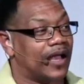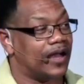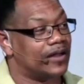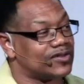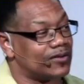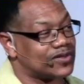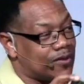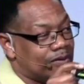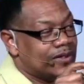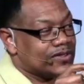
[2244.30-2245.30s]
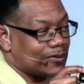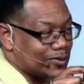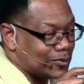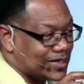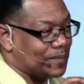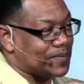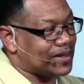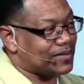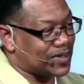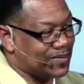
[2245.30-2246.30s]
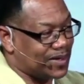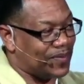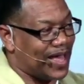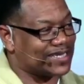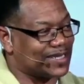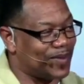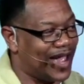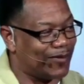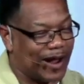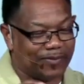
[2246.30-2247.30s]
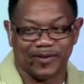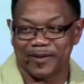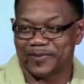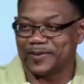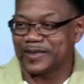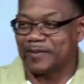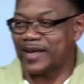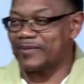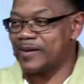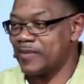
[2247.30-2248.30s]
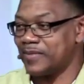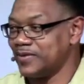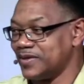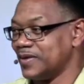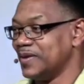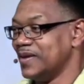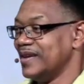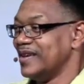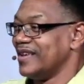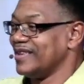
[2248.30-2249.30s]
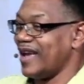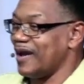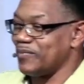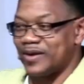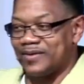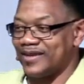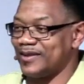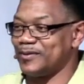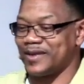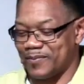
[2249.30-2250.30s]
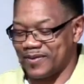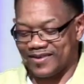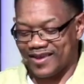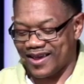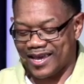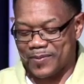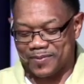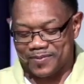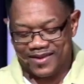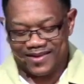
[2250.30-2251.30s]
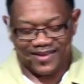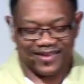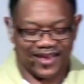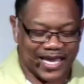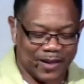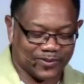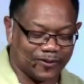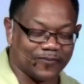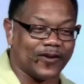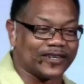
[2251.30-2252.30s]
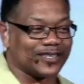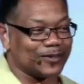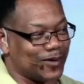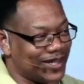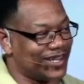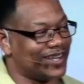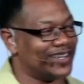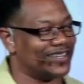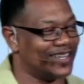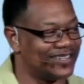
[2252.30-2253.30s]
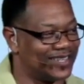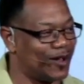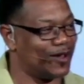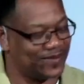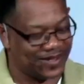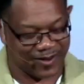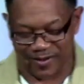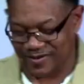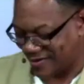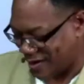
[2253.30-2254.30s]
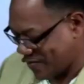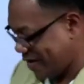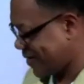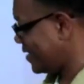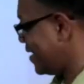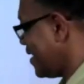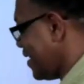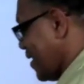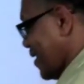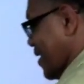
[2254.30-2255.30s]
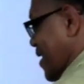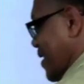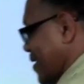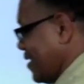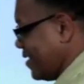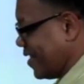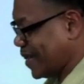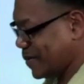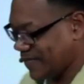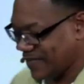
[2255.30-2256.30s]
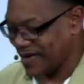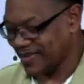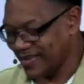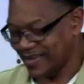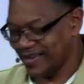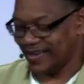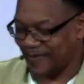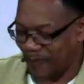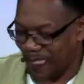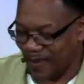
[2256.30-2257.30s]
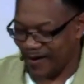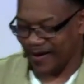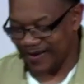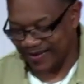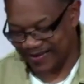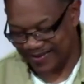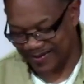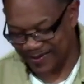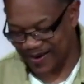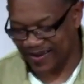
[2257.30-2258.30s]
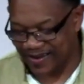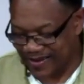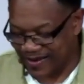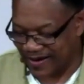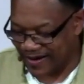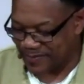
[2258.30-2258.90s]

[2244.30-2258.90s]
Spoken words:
So do something. Put them in a plastic bag. Wrap them up. Do something like grandmama used to do. Yeah, do something. Yeah, keep them so fresh and so clean. That's all I'm asking. Yeah, keep them fresh. All right. Okay. All right.